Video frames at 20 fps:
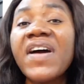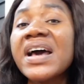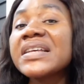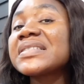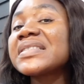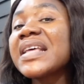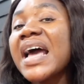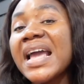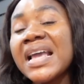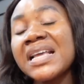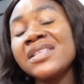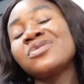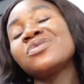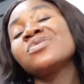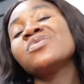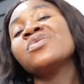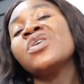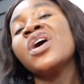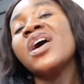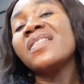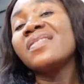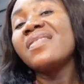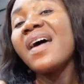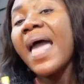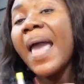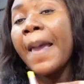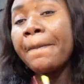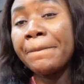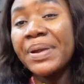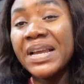faster into
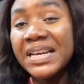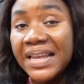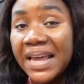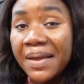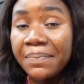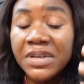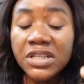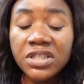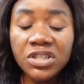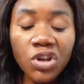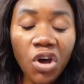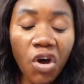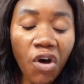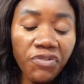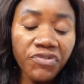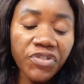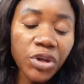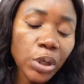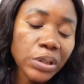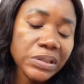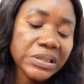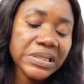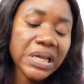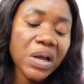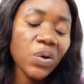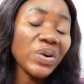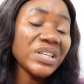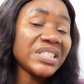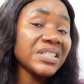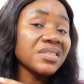the epidermis of your
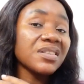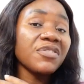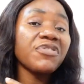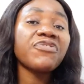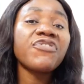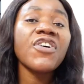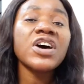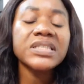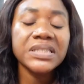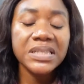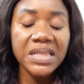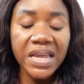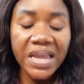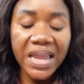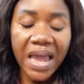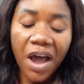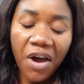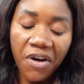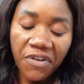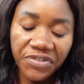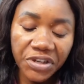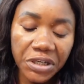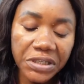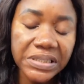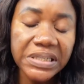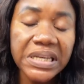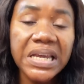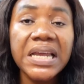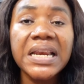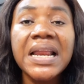skin, which is the first layer of
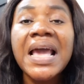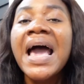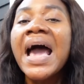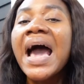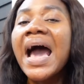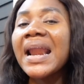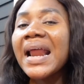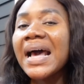your skin.